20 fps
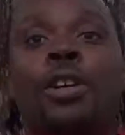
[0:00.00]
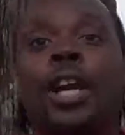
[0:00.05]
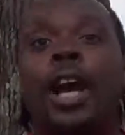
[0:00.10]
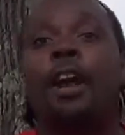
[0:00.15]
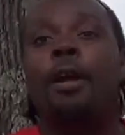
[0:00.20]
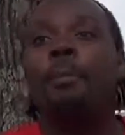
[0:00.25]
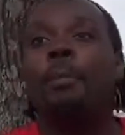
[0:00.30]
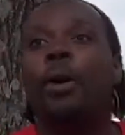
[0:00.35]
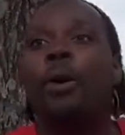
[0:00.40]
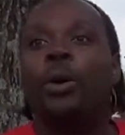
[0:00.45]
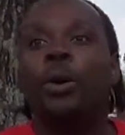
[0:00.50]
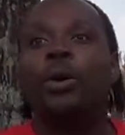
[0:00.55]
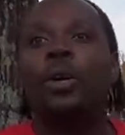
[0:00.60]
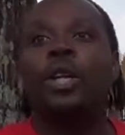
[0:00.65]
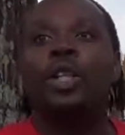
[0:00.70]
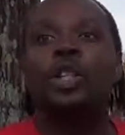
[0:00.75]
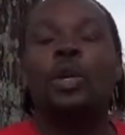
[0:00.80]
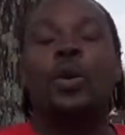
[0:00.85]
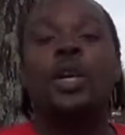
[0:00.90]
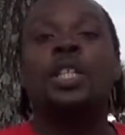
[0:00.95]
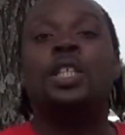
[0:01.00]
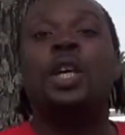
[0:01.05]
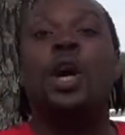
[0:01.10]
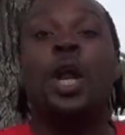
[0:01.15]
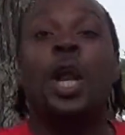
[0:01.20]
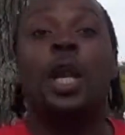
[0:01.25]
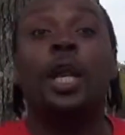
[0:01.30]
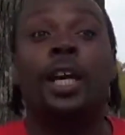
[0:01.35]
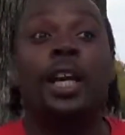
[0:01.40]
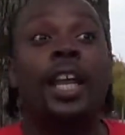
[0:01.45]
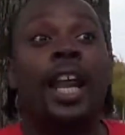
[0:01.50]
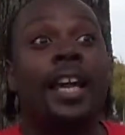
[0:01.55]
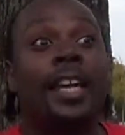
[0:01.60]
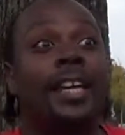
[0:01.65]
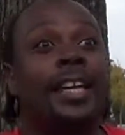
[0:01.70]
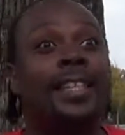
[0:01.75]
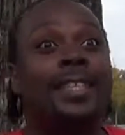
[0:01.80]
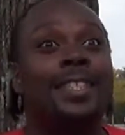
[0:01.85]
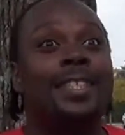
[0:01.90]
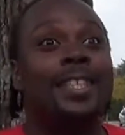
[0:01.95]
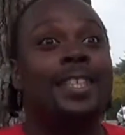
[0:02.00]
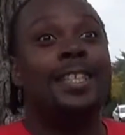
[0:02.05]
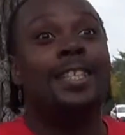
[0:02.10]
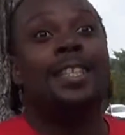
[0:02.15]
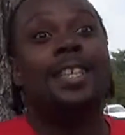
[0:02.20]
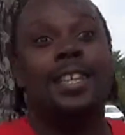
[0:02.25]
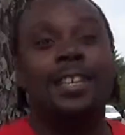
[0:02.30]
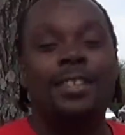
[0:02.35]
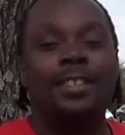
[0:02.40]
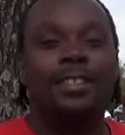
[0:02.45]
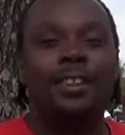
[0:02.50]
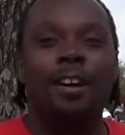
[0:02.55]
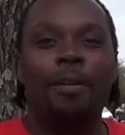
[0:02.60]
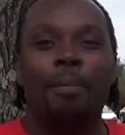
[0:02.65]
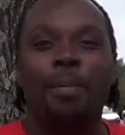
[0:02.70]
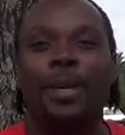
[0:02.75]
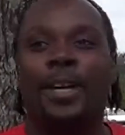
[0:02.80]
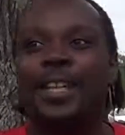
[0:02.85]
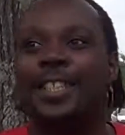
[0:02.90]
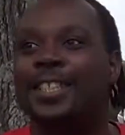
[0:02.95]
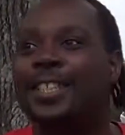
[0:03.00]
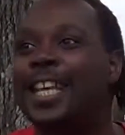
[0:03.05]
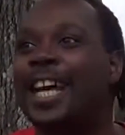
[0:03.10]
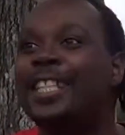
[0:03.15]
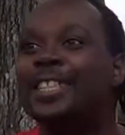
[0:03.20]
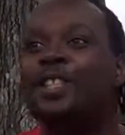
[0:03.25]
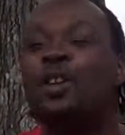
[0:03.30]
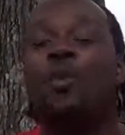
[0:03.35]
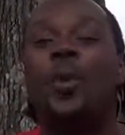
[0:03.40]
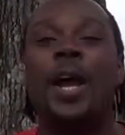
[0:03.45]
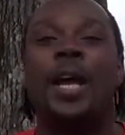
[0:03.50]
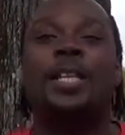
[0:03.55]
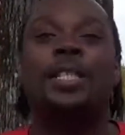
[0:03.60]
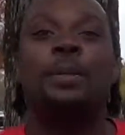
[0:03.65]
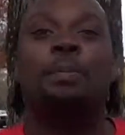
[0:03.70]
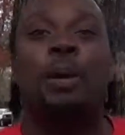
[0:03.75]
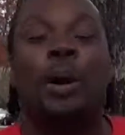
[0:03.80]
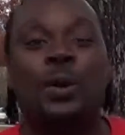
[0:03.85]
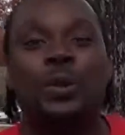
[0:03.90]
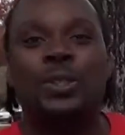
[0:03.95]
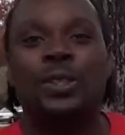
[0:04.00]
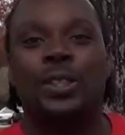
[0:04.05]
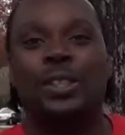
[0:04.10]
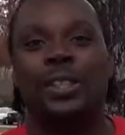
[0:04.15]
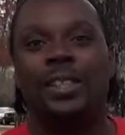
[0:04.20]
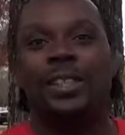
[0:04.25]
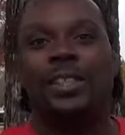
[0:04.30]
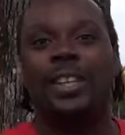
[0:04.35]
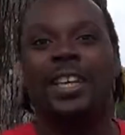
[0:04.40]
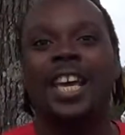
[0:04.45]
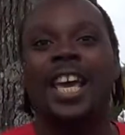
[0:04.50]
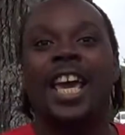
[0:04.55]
kind of mold on there, so it's gonna look like it's diseased up, because that's the way it's supposed to look.